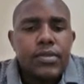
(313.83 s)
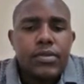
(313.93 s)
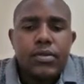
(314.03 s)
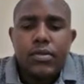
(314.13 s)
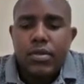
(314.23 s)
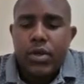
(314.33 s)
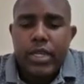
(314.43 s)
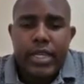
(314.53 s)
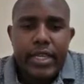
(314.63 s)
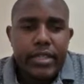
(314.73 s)

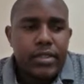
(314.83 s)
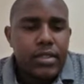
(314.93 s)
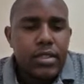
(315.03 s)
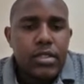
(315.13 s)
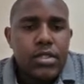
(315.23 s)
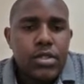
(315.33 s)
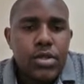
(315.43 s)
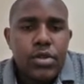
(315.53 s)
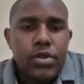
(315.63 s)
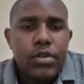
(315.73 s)
Okay, so
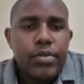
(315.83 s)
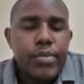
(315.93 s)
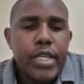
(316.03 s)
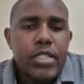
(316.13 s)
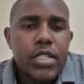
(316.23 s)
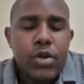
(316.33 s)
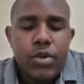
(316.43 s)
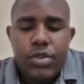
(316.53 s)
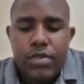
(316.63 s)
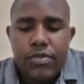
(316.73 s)
based on
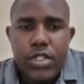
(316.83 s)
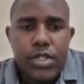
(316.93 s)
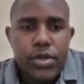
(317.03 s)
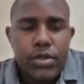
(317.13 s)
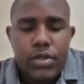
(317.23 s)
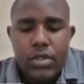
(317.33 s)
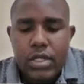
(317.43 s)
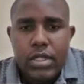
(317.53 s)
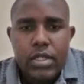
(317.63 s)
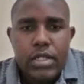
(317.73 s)
the video,
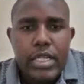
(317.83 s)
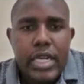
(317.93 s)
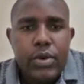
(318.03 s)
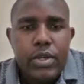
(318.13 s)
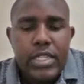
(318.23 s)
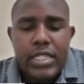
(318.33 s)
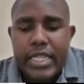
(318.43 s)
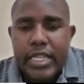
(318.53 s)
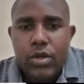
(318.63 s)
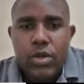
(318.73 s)
now let's take a
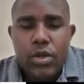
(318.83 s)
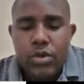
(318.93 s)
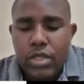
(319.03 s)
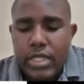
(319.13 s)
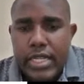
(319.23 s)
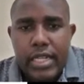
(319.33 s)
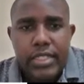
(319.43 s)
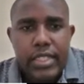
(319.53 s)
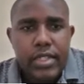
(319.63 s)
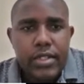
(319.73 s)
look on the
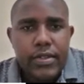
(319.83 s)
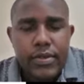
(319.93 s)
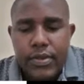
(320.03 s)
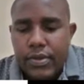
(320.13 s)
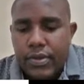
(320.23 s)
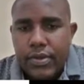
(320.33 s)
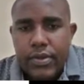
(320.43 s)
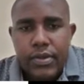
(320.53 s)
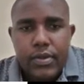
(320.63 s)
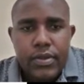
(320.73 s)
reaction that is